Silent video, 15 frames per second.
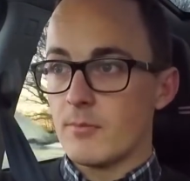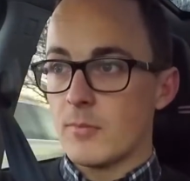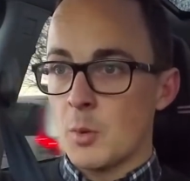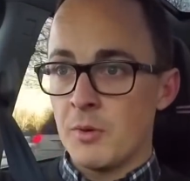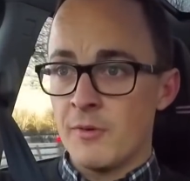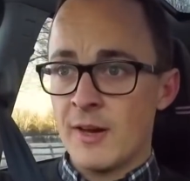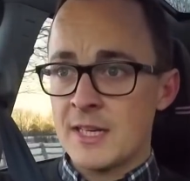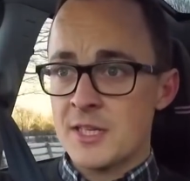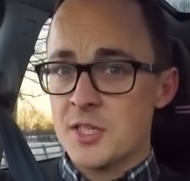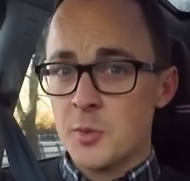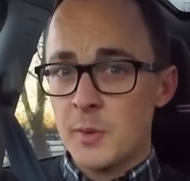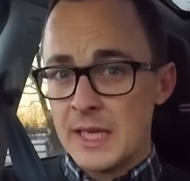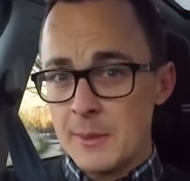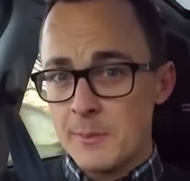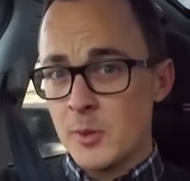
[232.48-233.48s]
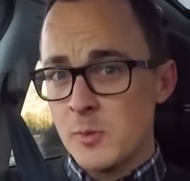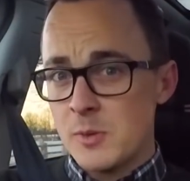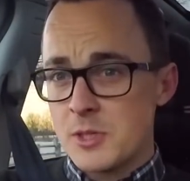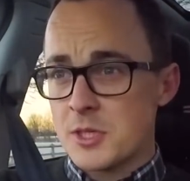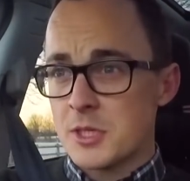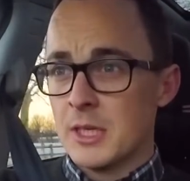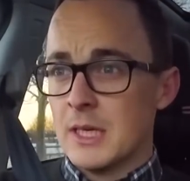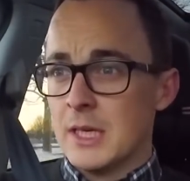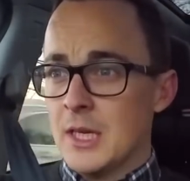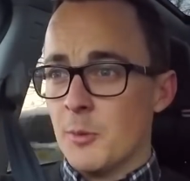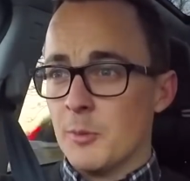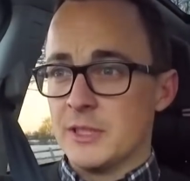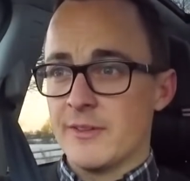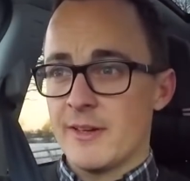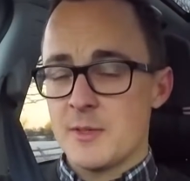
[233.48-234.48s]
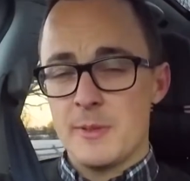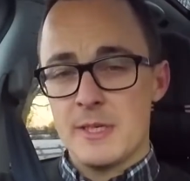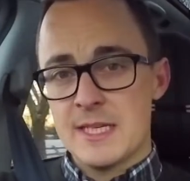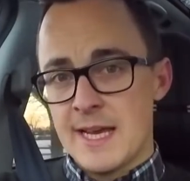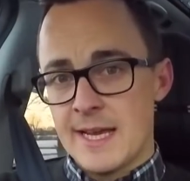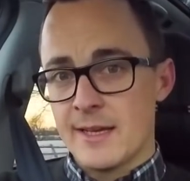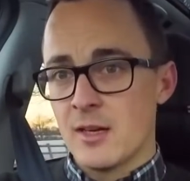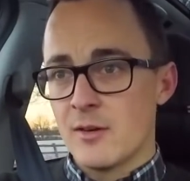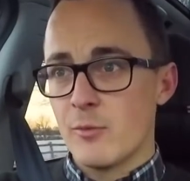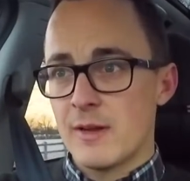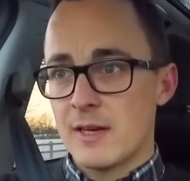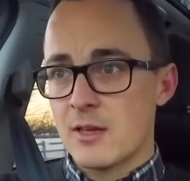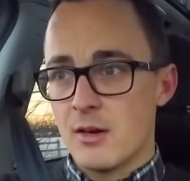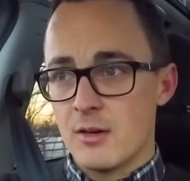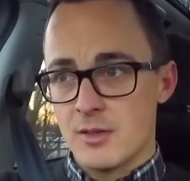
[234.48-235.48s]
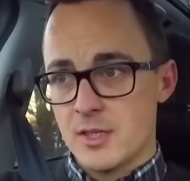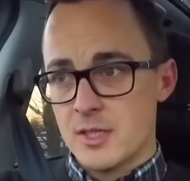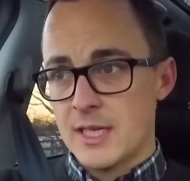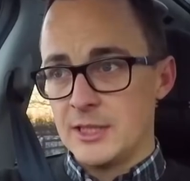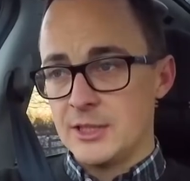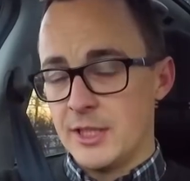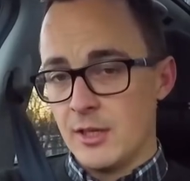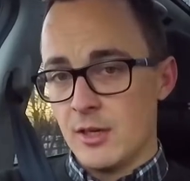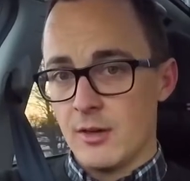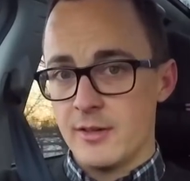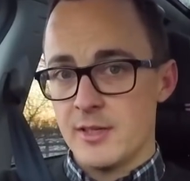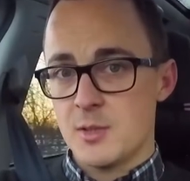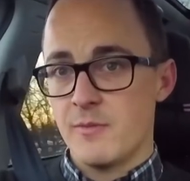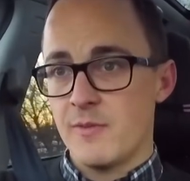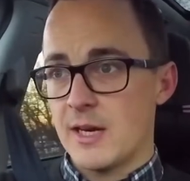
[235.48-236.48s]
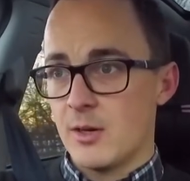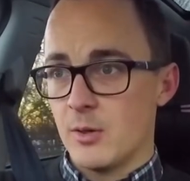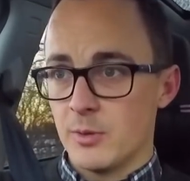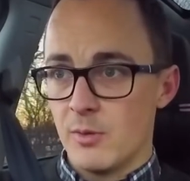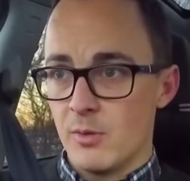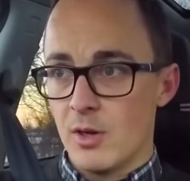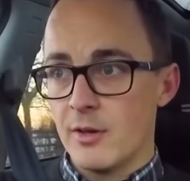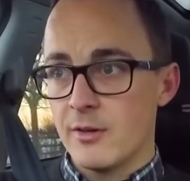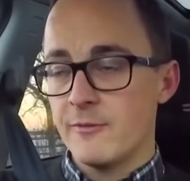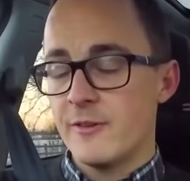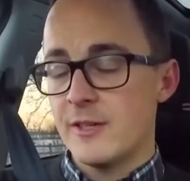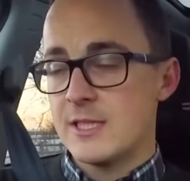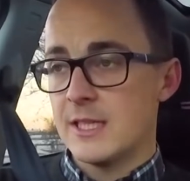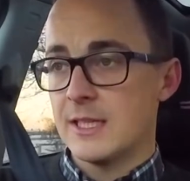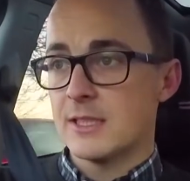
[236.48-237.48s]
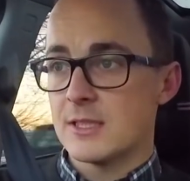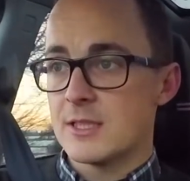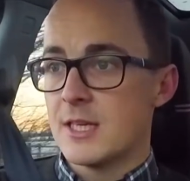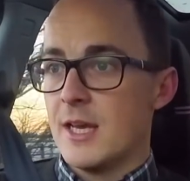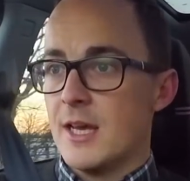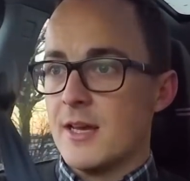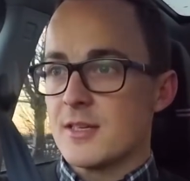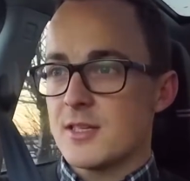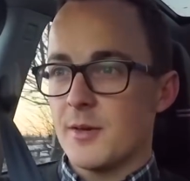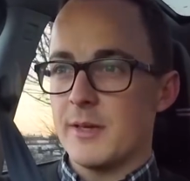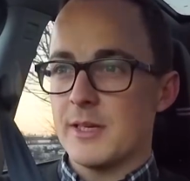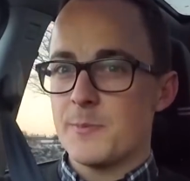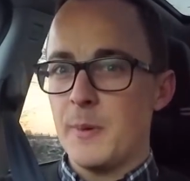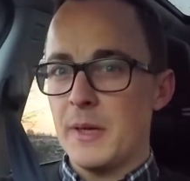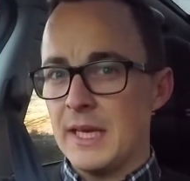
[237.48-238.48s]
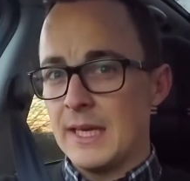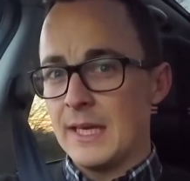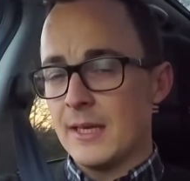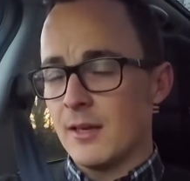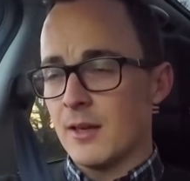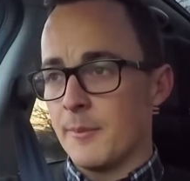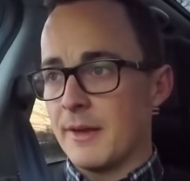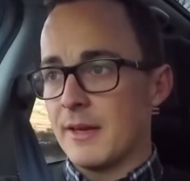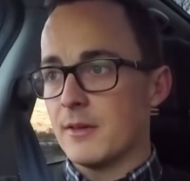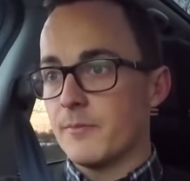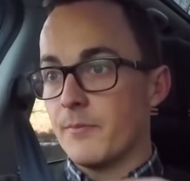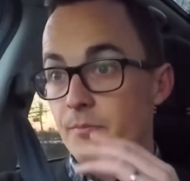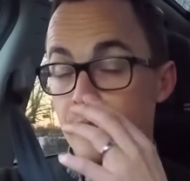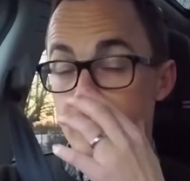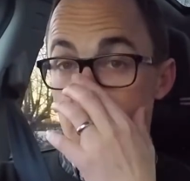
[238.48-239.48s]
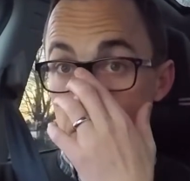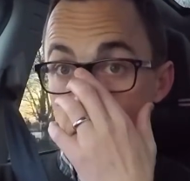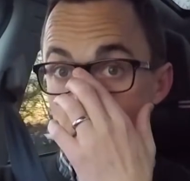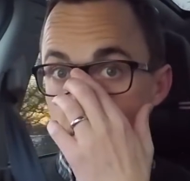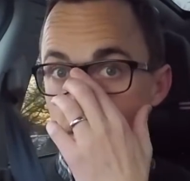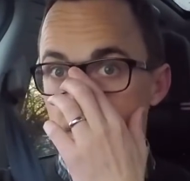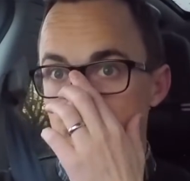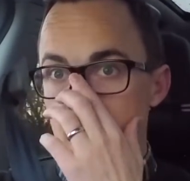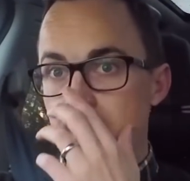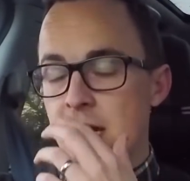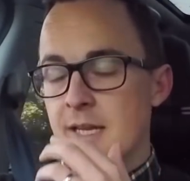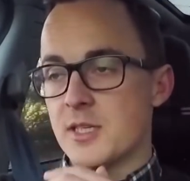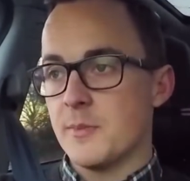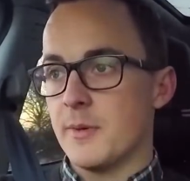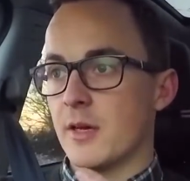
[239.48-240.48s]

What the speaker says: We've had squeaky boots, which have had to be taken off. We've had condensation in lights, we've had whole new light fittings. So it's been, I mean, yeah, to be